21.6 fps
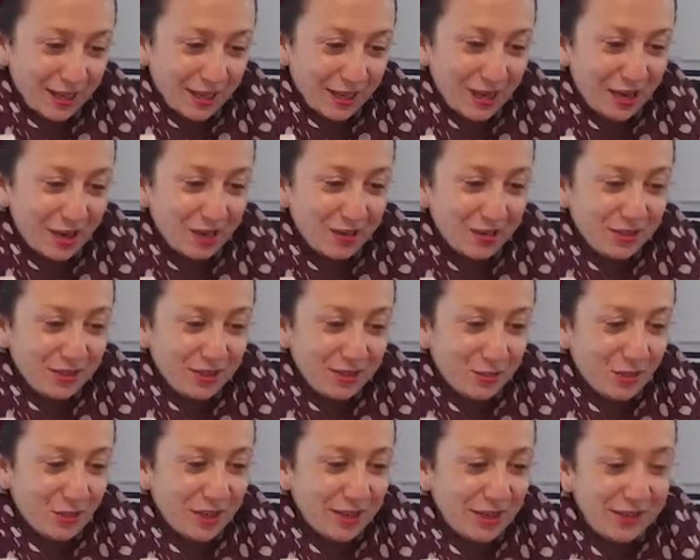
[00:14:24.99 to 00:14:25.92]
It goes
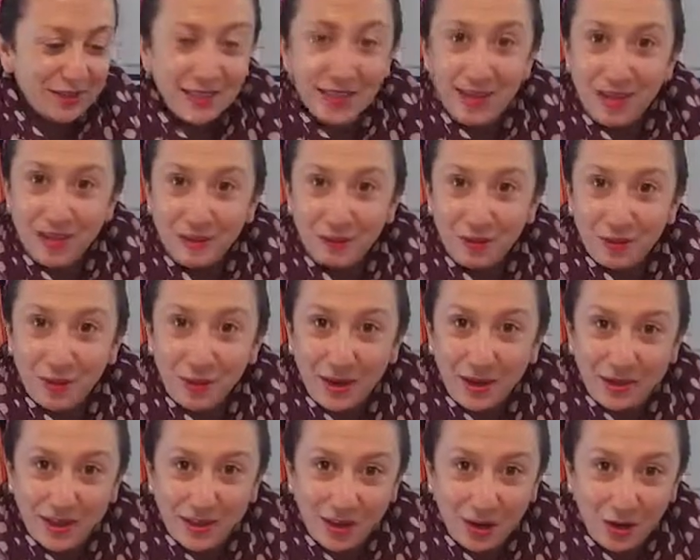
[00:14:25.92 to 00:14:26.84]
in one side of the
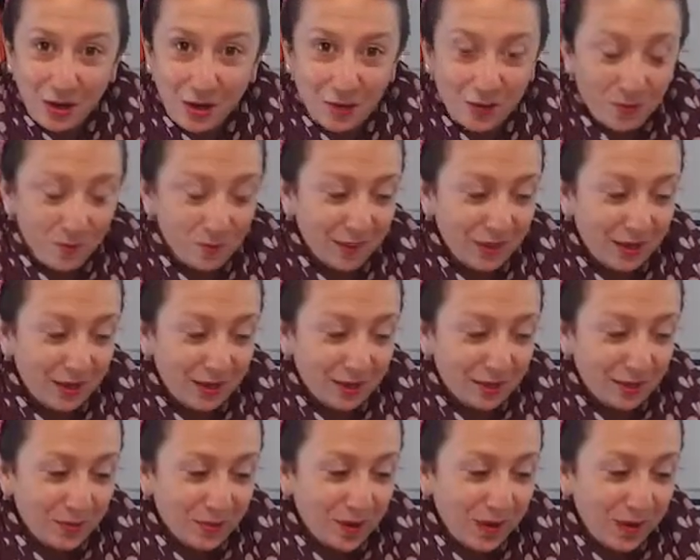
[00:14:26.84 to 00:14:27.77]
buttonhole
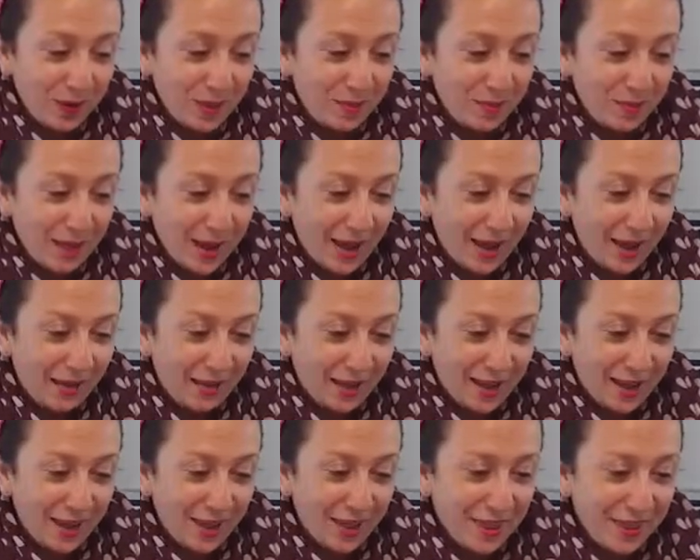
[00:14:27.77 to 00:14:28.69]
and it will come out
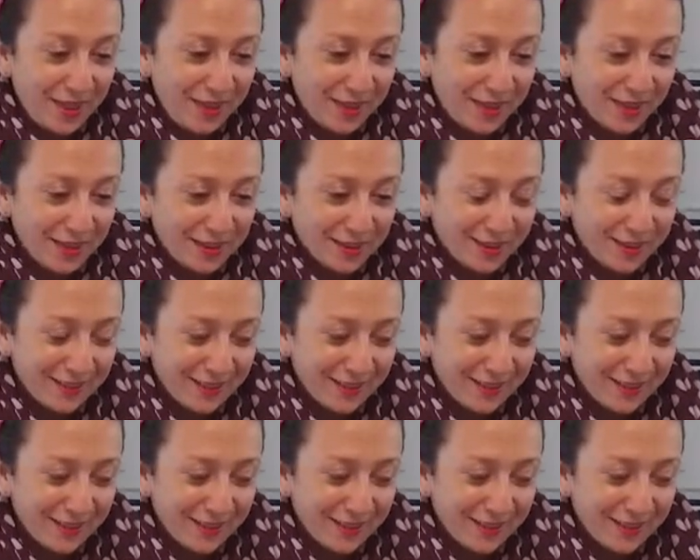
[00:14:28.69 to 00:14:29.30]
the other